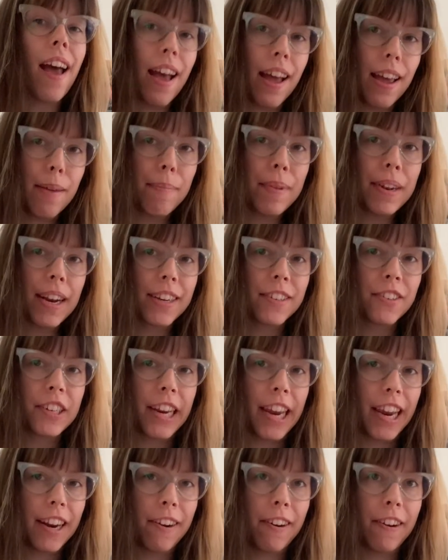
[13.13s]
I'm an
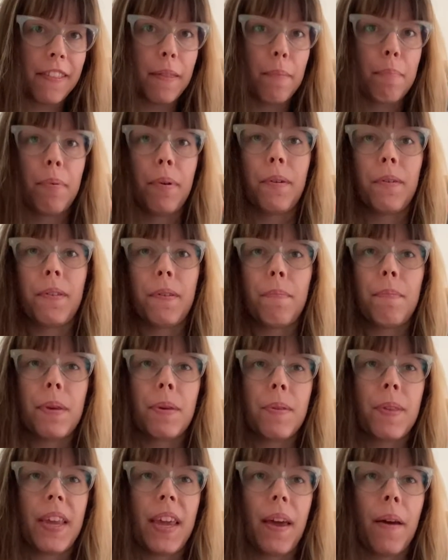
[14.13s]
educator at the Bruce
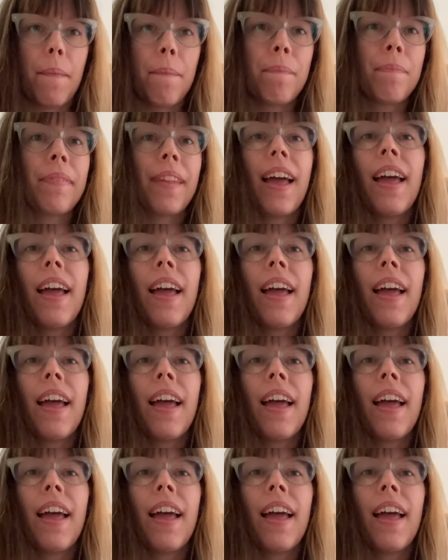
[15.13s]
Museum.